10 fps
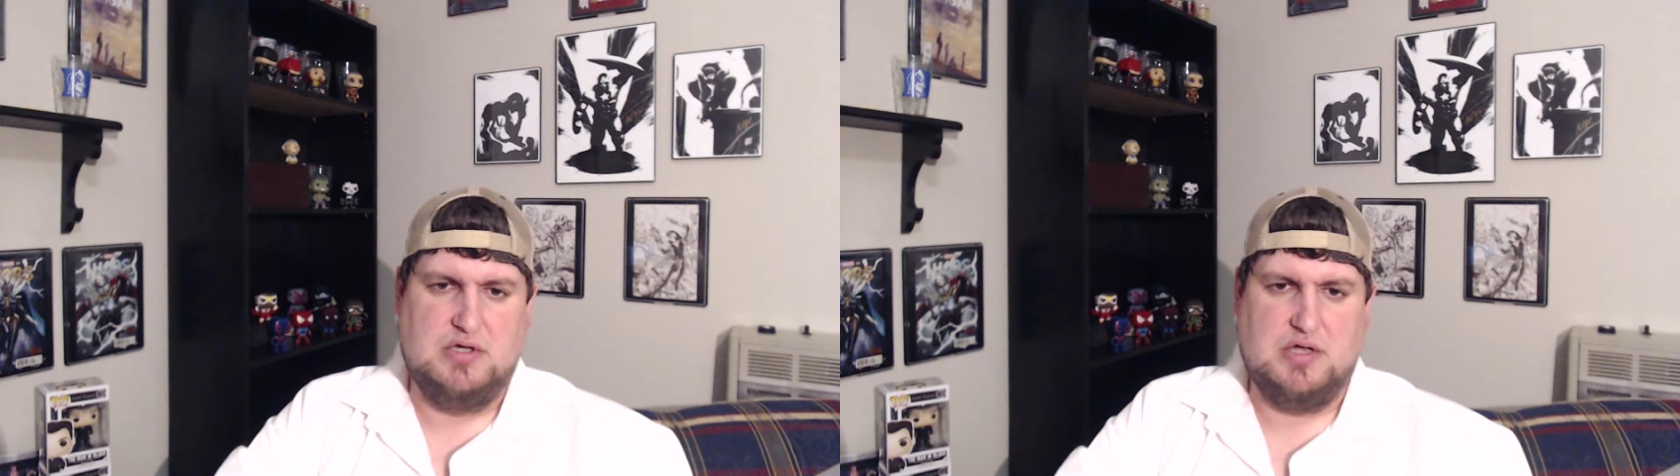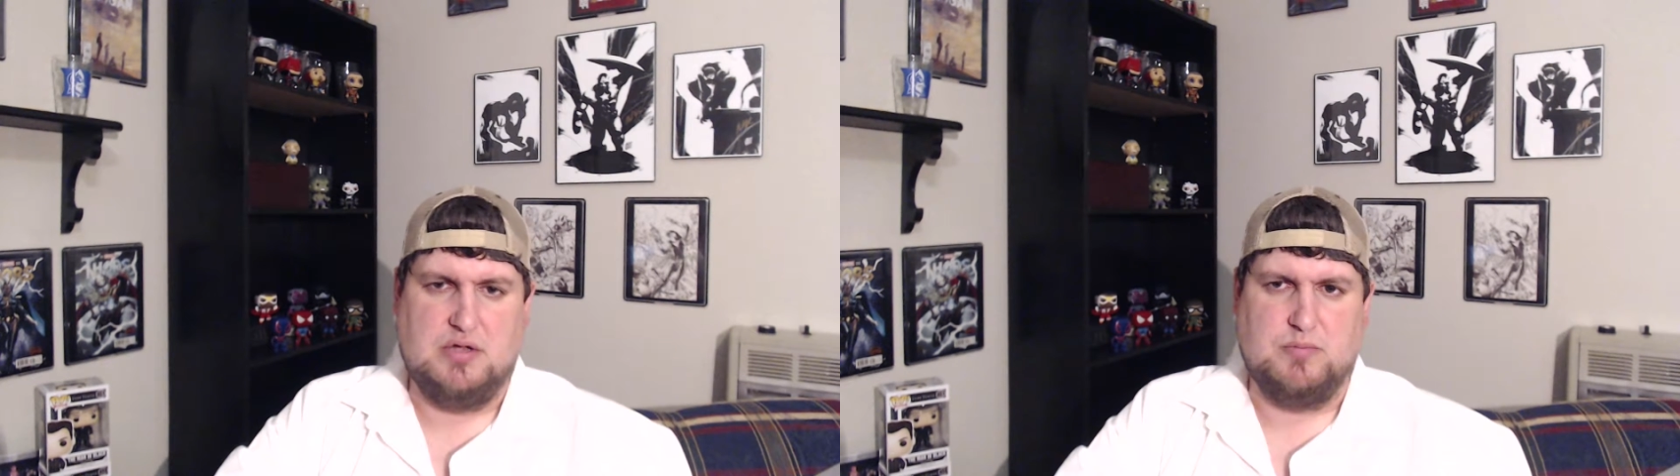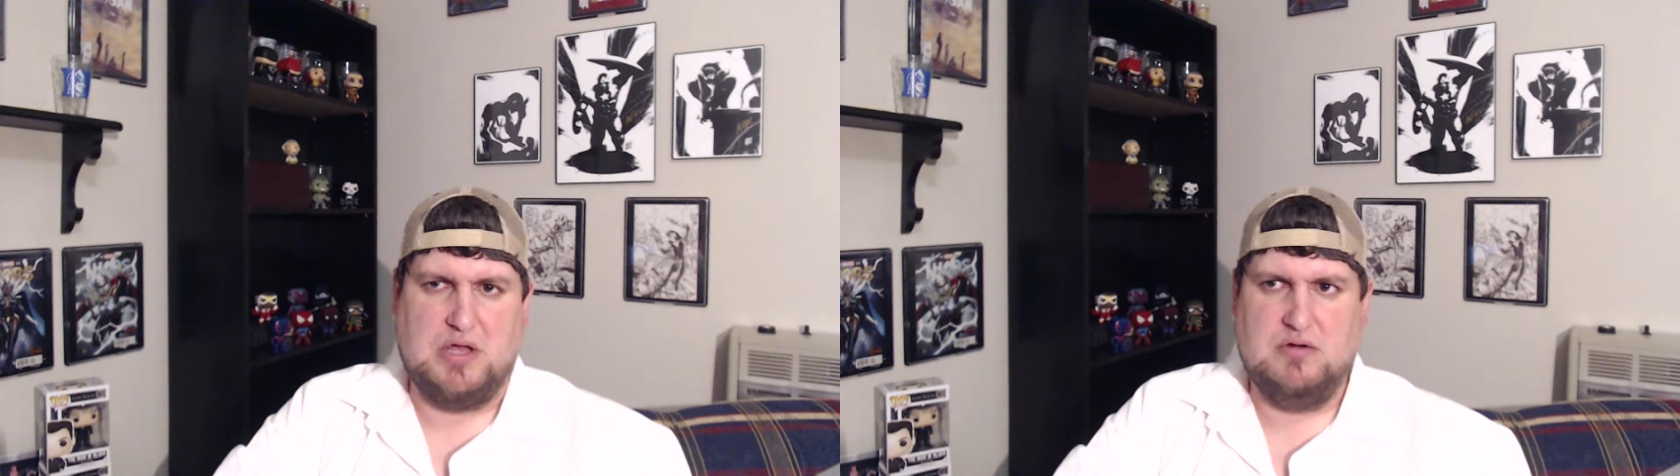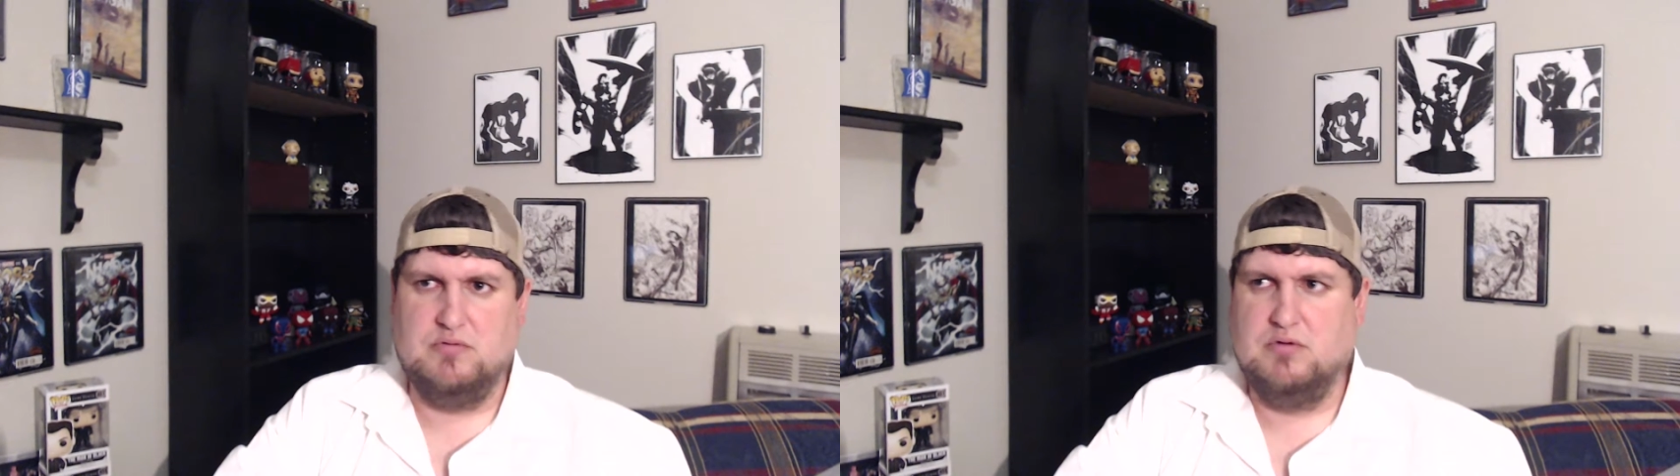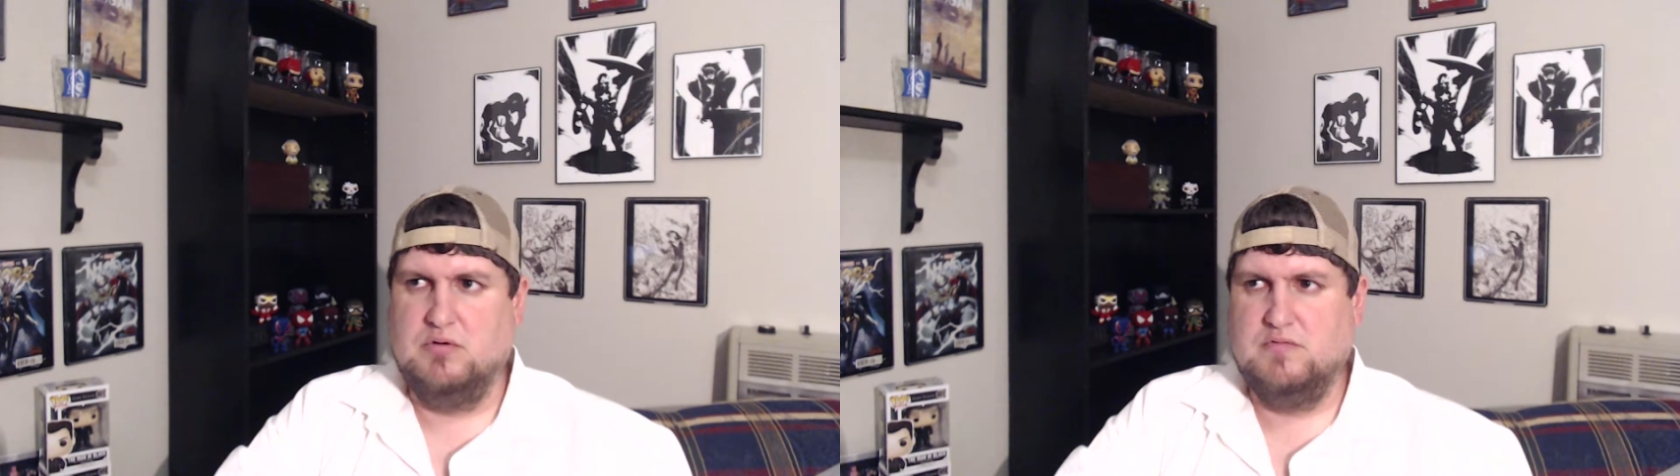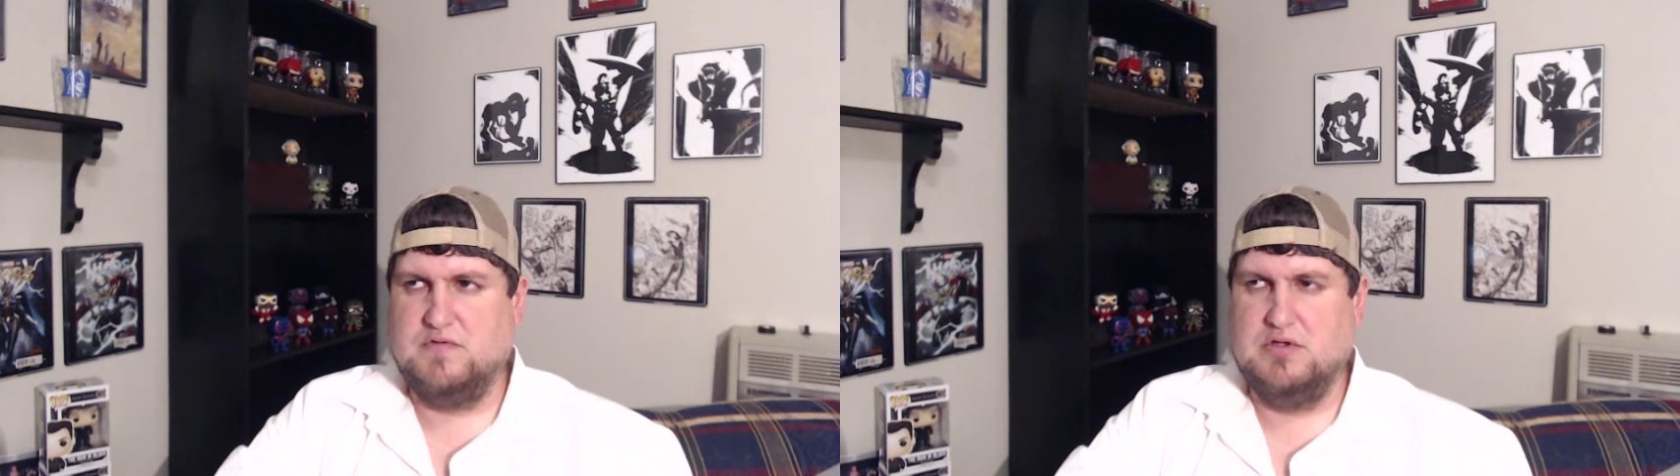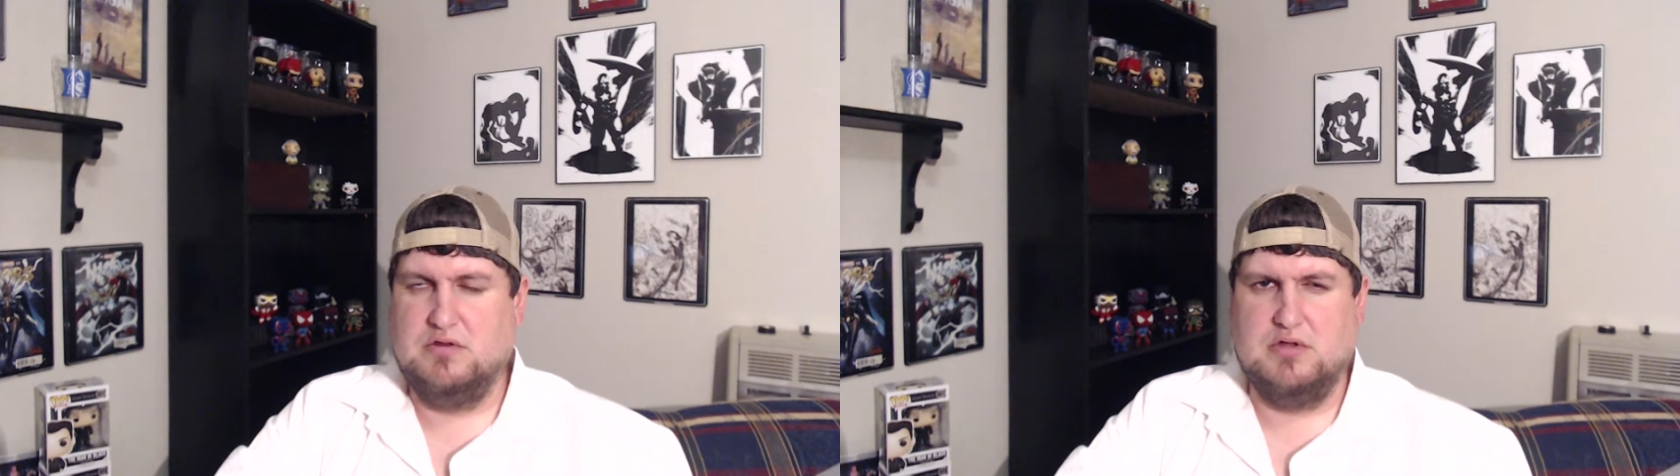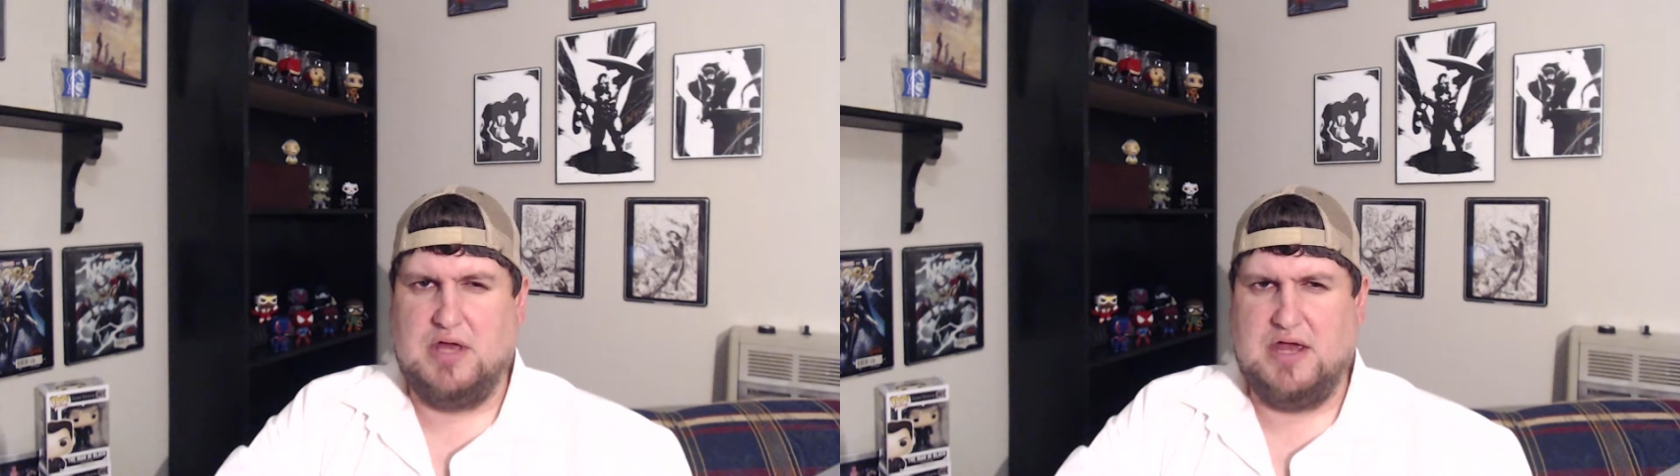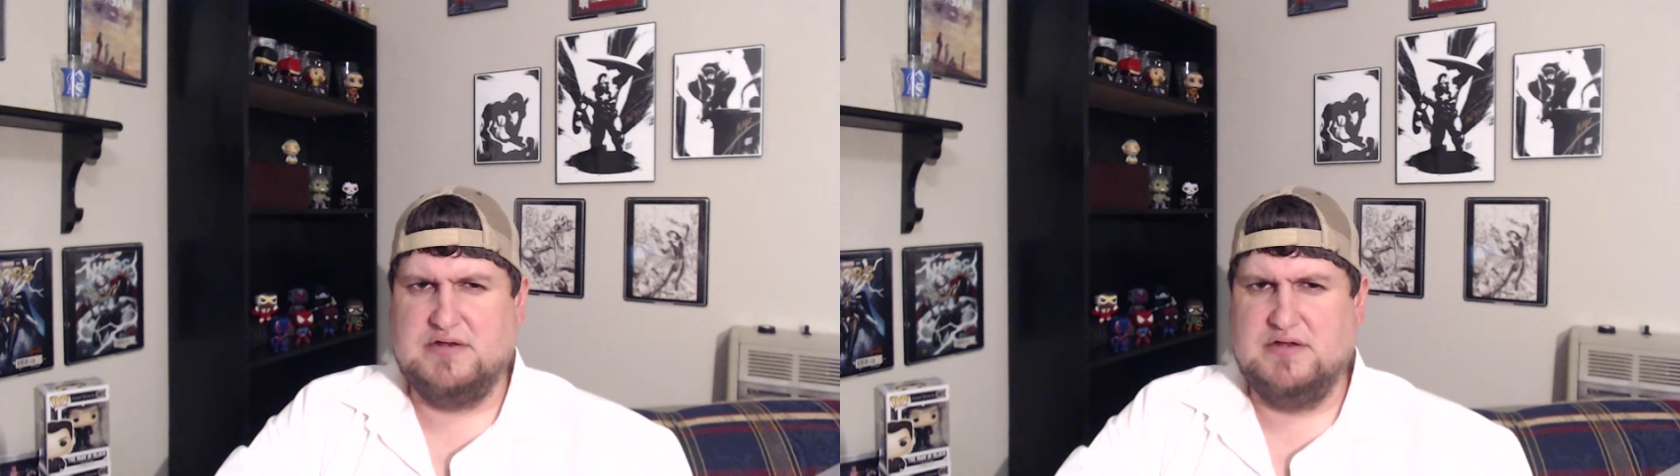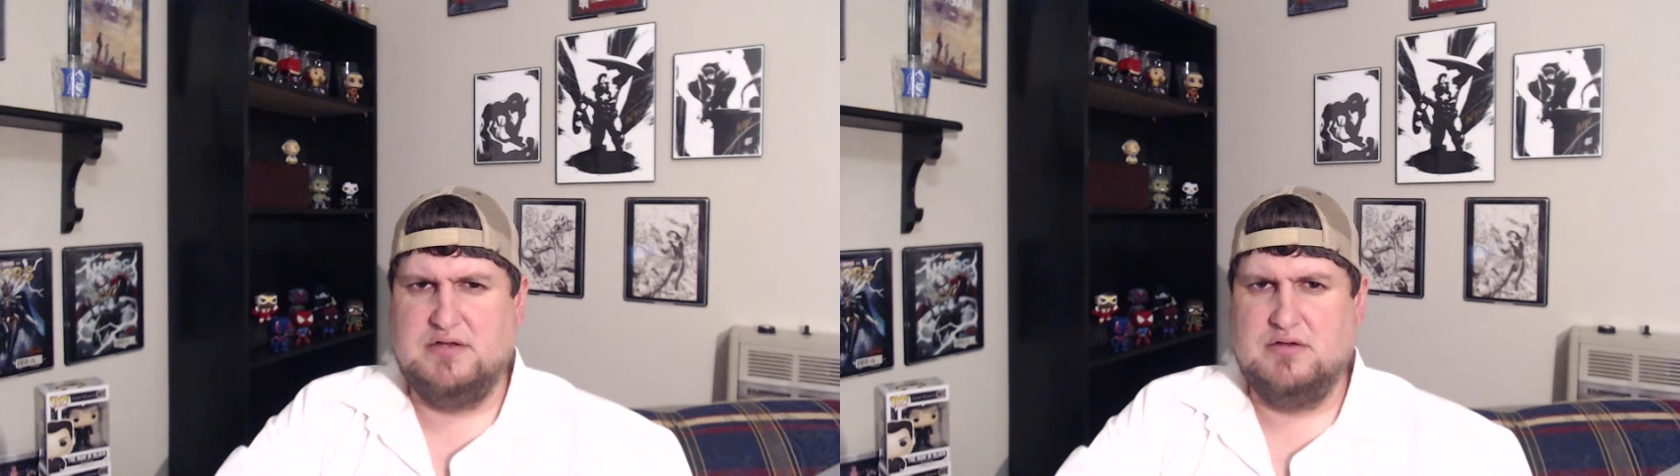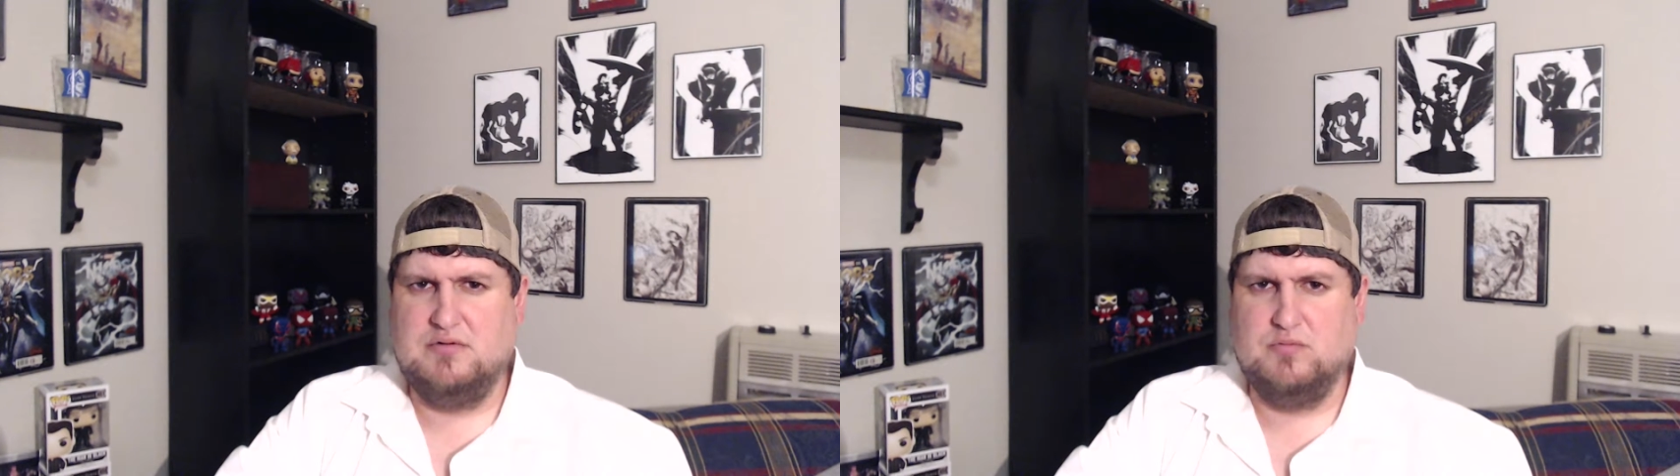I don't know if any of the acting